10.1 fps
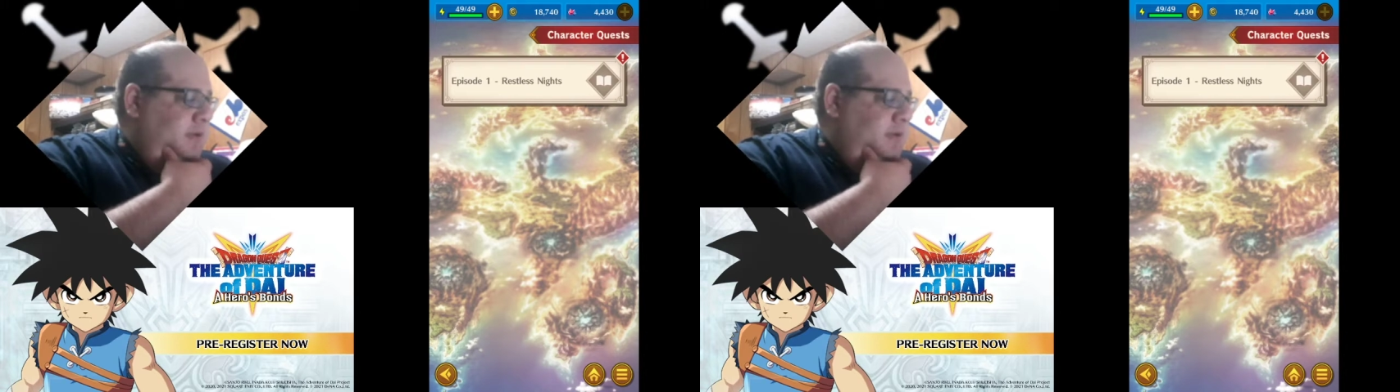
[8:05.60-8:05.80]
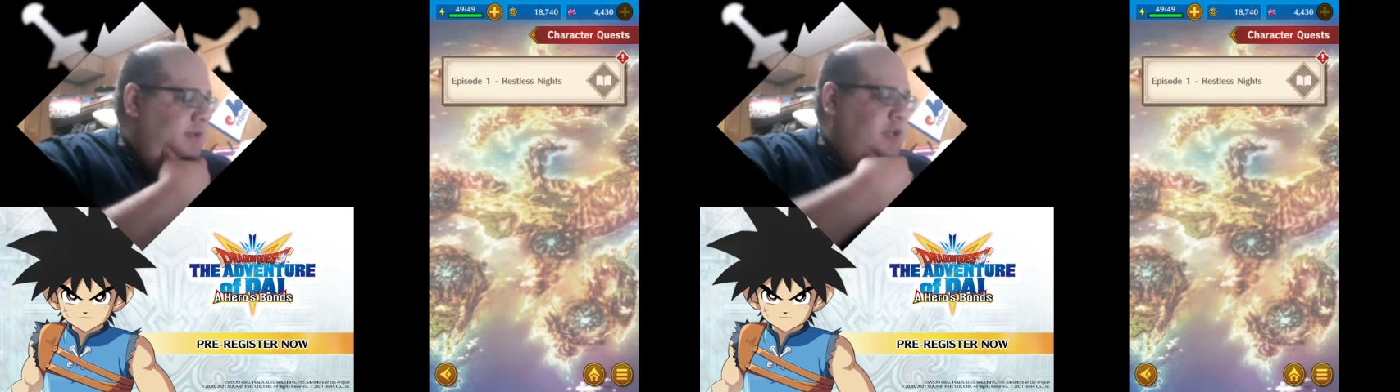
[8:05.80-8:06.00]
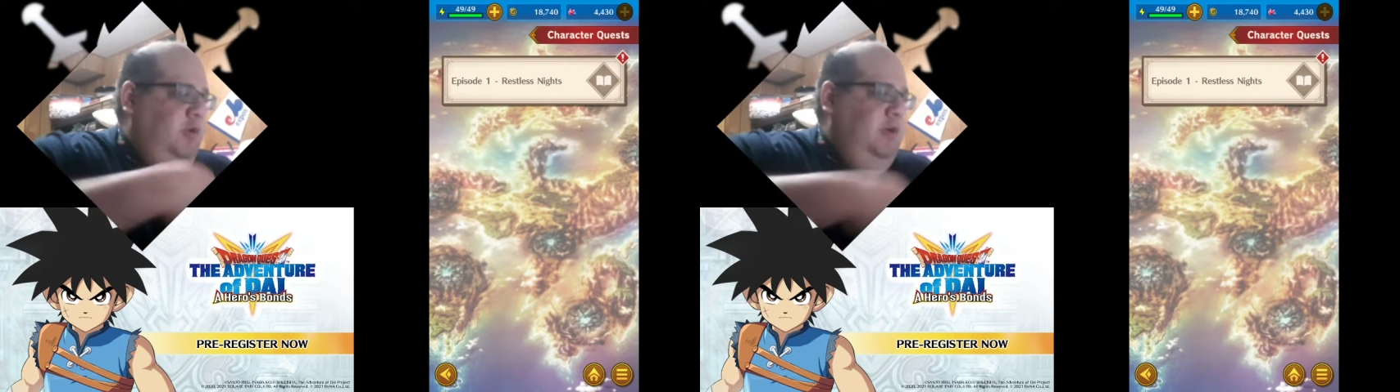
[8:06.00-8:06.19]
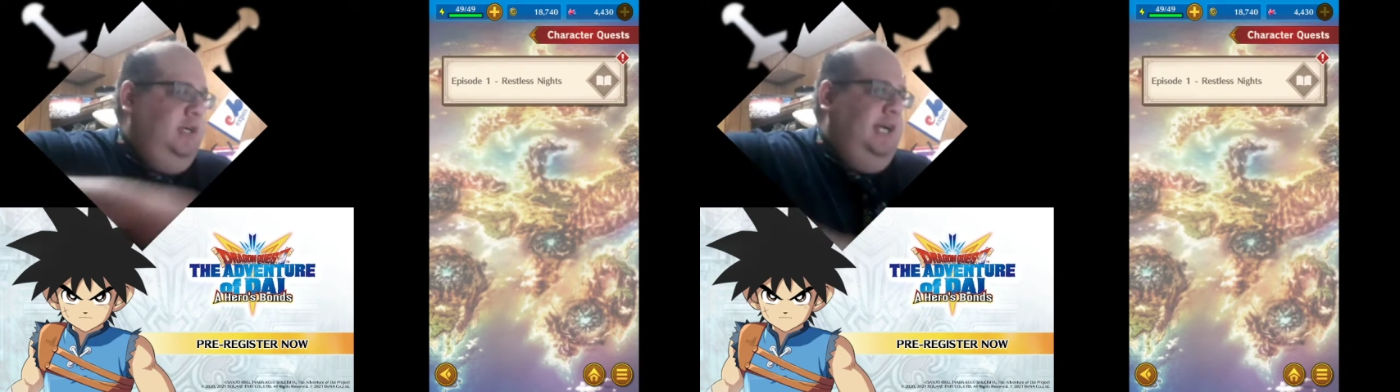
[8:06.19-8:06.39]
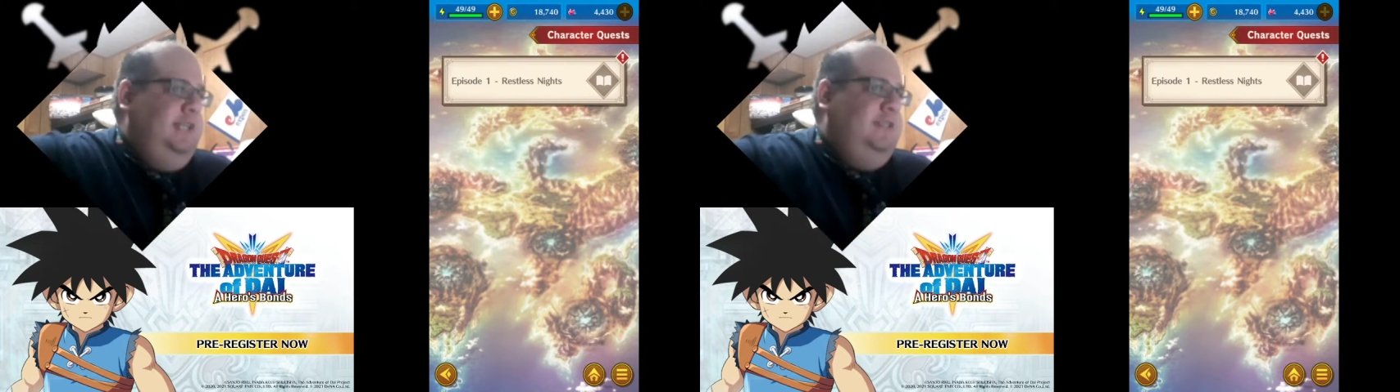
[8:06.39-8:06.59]
Yo,
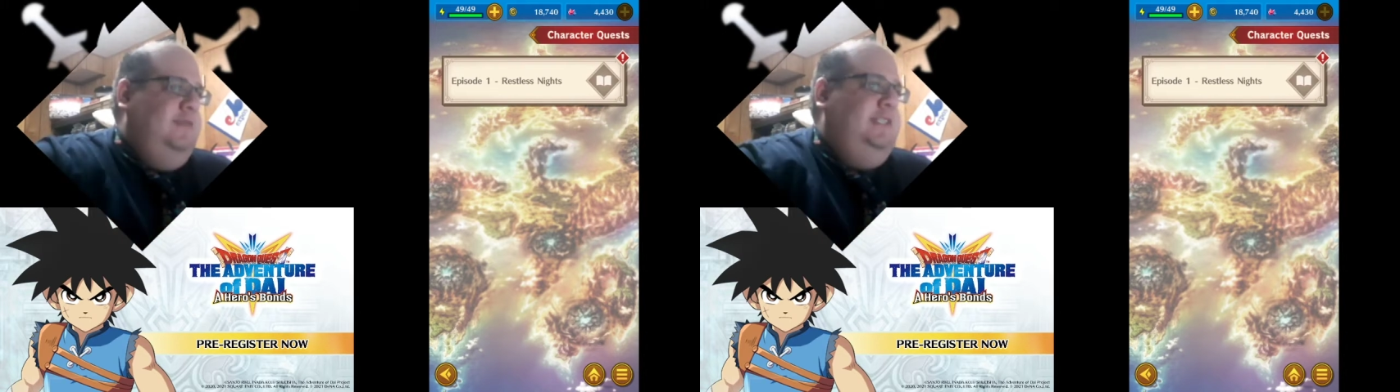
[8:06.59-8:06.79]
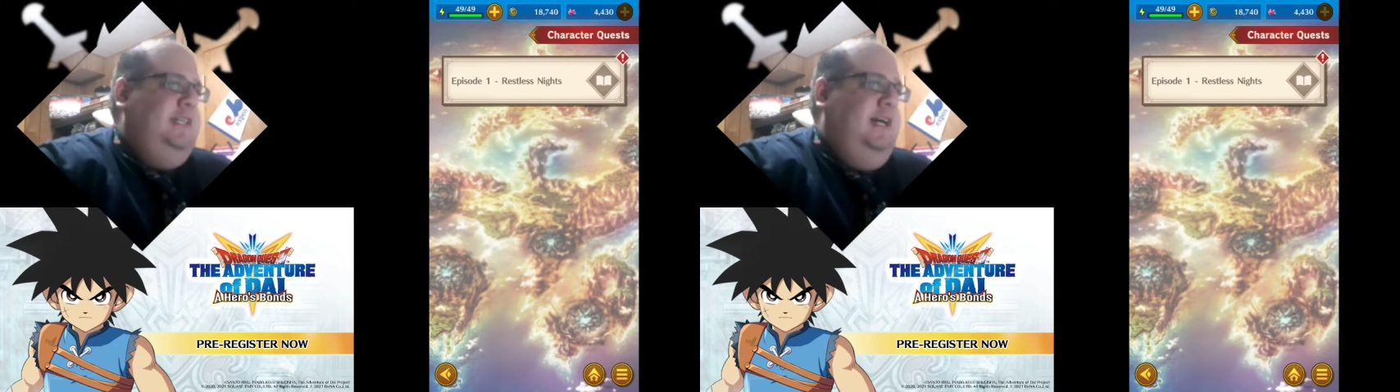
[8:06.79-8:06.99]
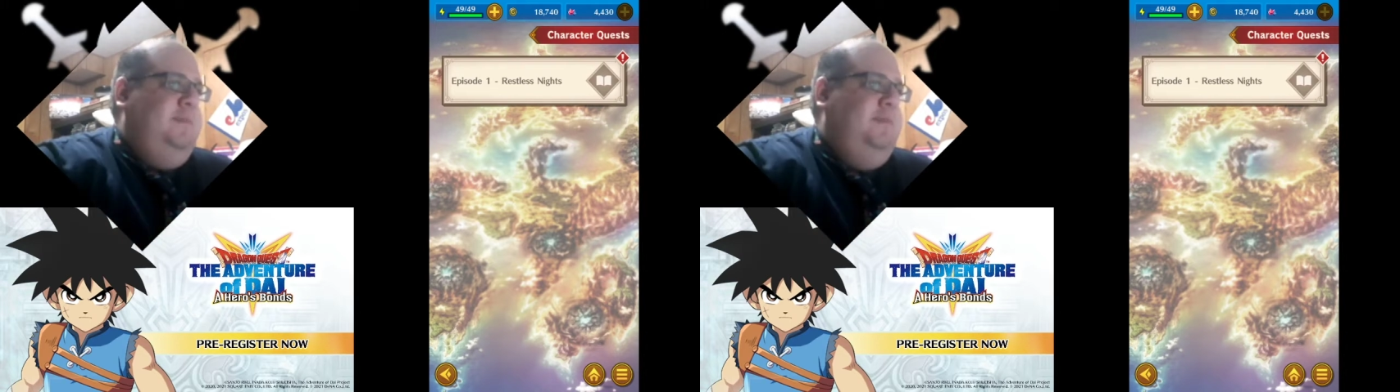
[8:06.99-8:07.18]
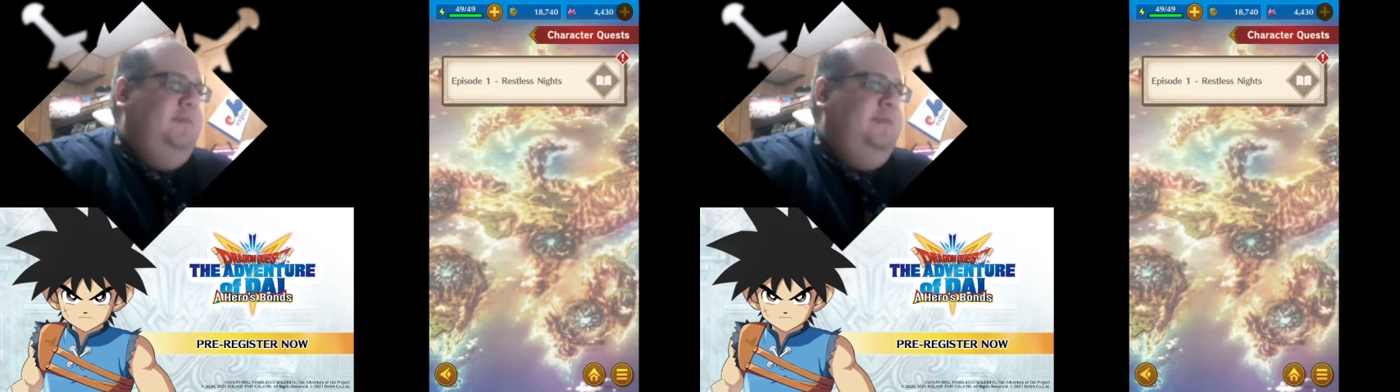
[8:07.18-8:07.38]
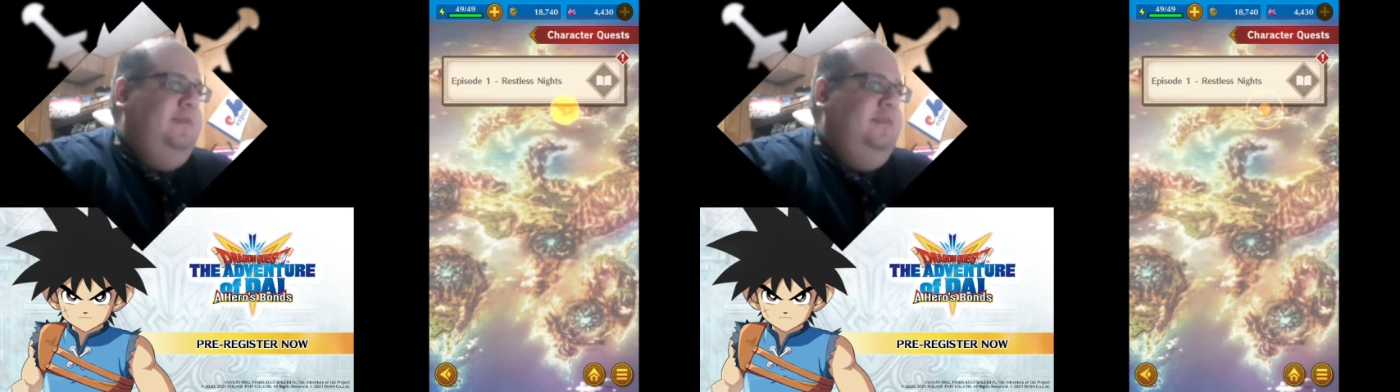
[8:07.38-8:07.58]
guys, what's up?
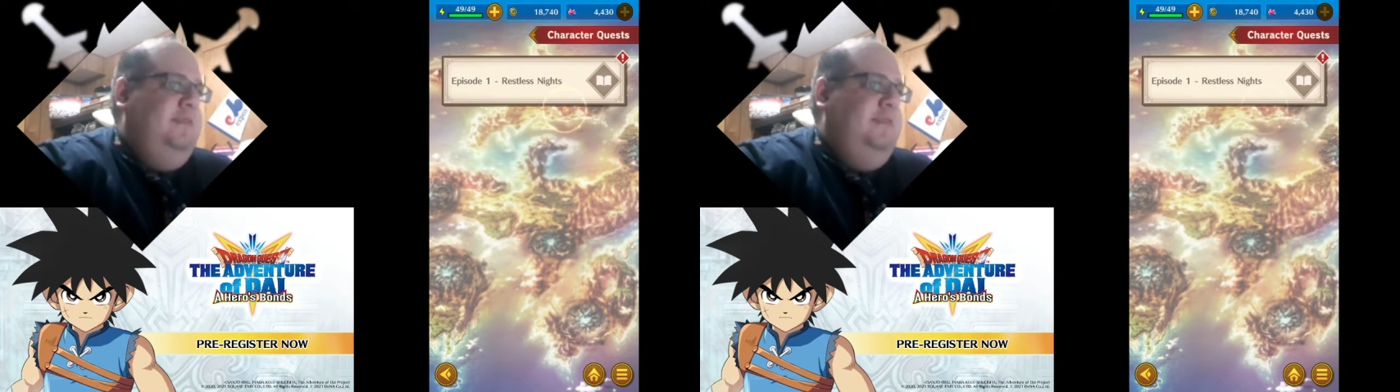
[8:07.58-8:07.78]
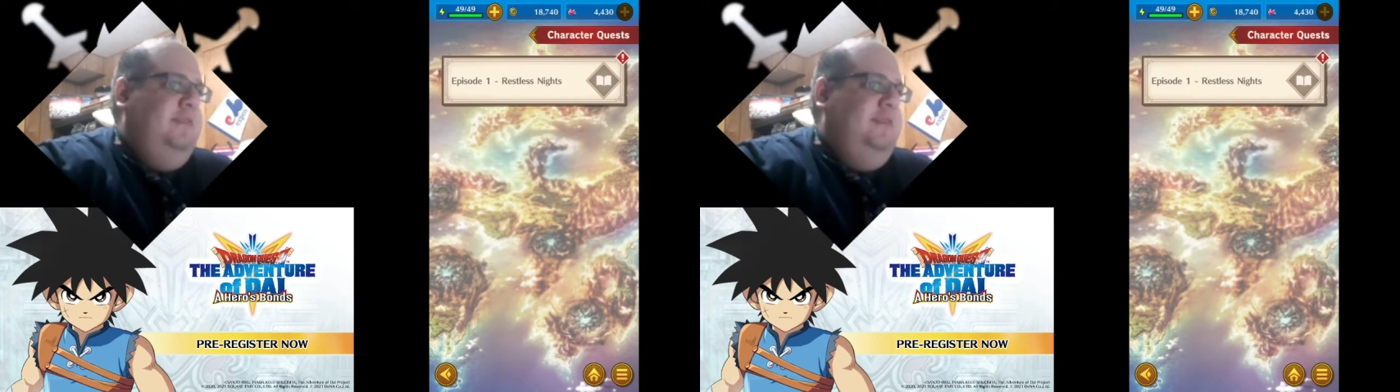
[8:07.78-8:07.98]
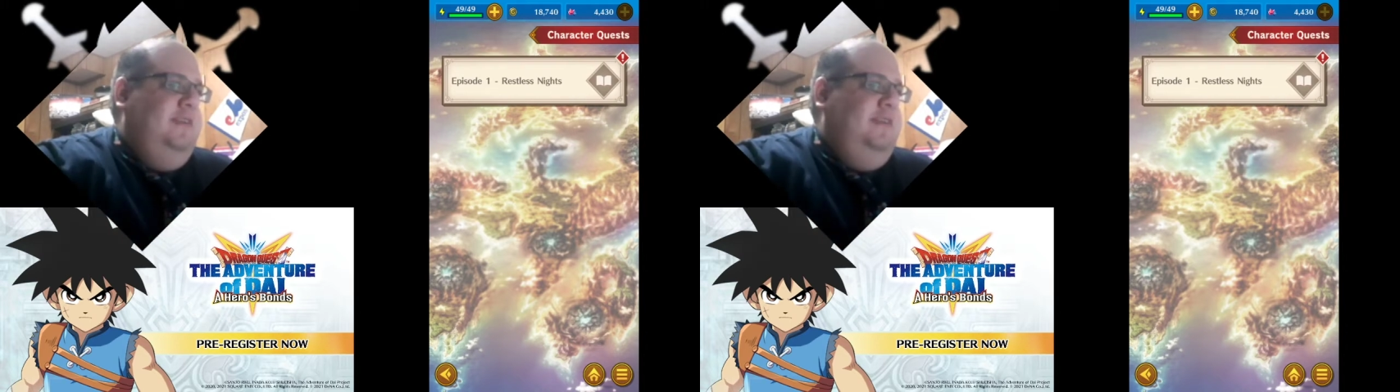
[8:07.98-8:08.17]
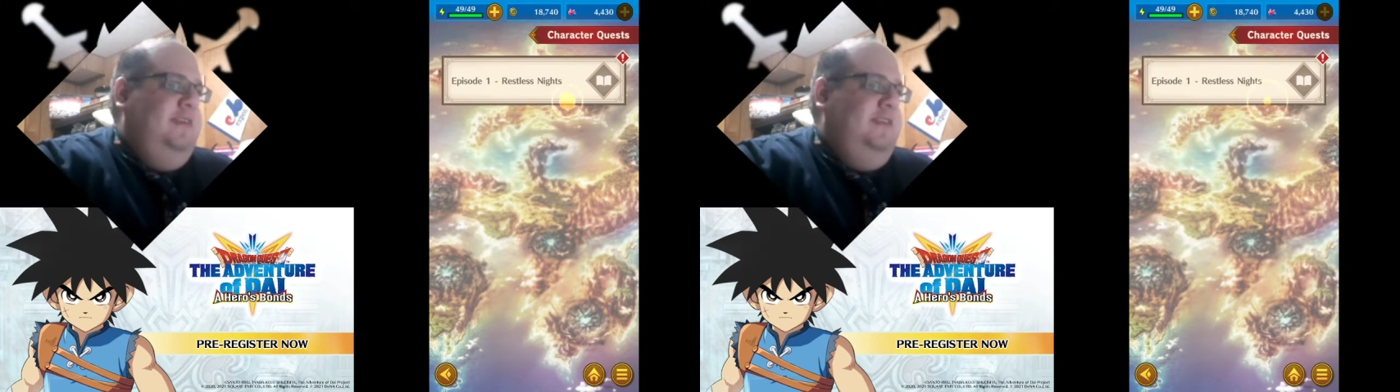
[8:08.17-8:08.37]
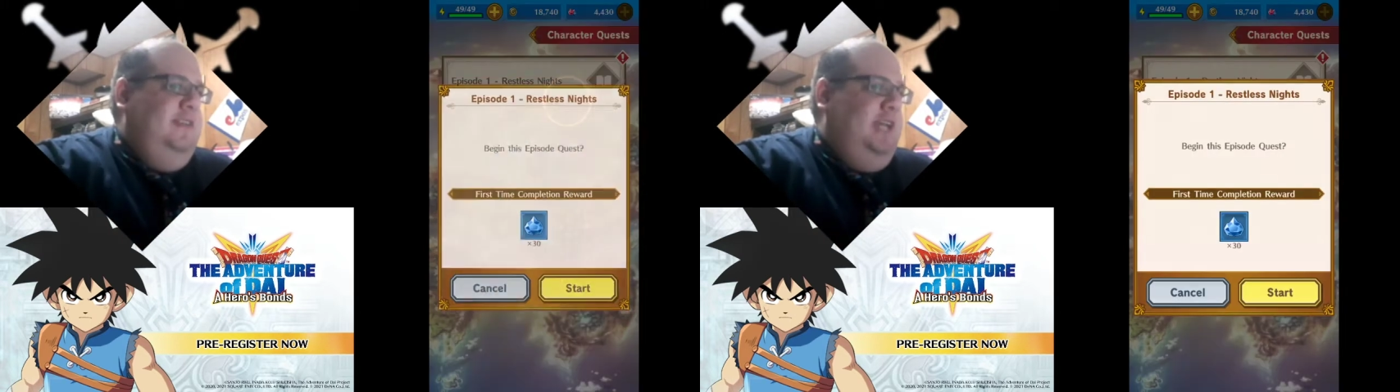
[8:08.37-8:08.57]

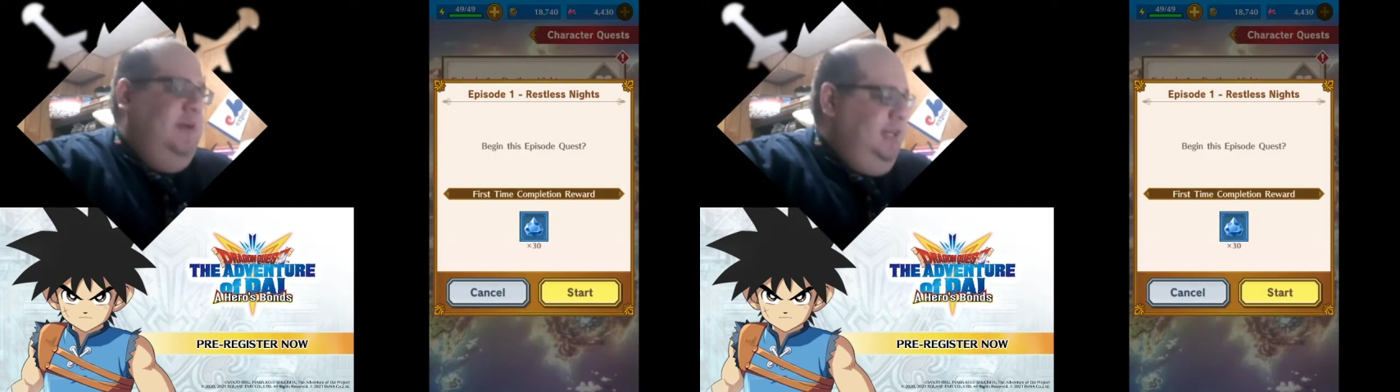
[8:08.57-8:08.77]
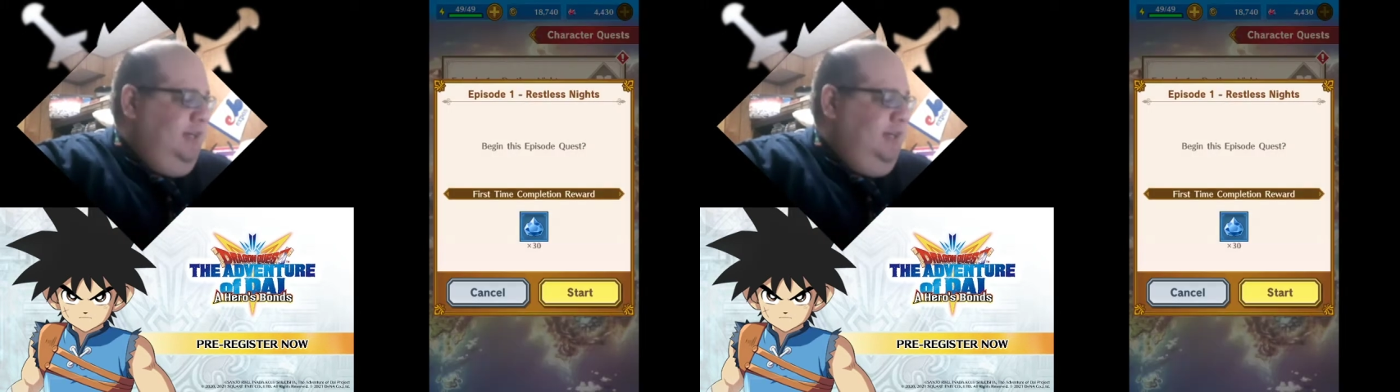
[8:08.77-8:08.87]
You came to